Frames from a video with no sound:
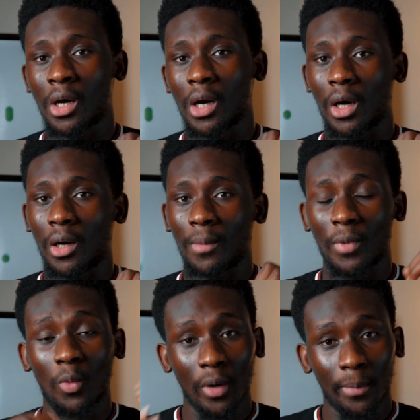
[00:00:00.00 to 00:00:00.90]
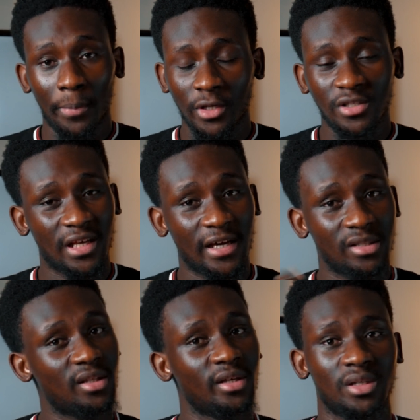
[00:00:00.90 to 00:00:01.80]
a web page that
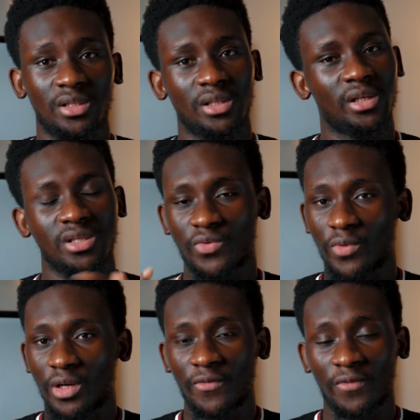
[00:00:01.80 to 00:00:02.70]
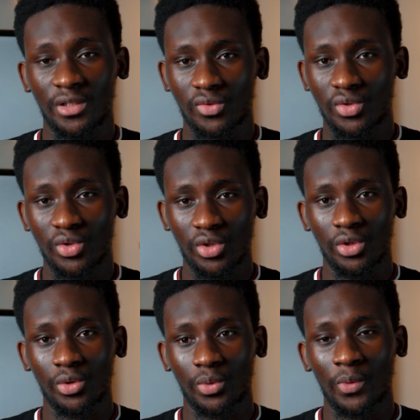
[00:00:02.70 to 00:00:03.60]
it thinks is relevant to
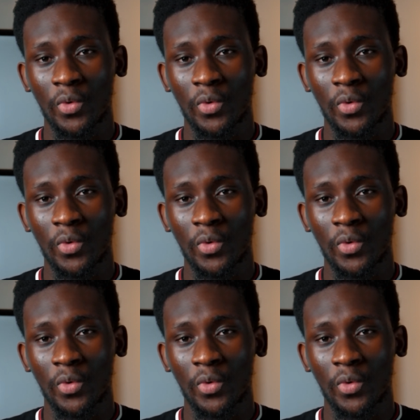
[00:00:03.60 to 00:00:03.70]
you.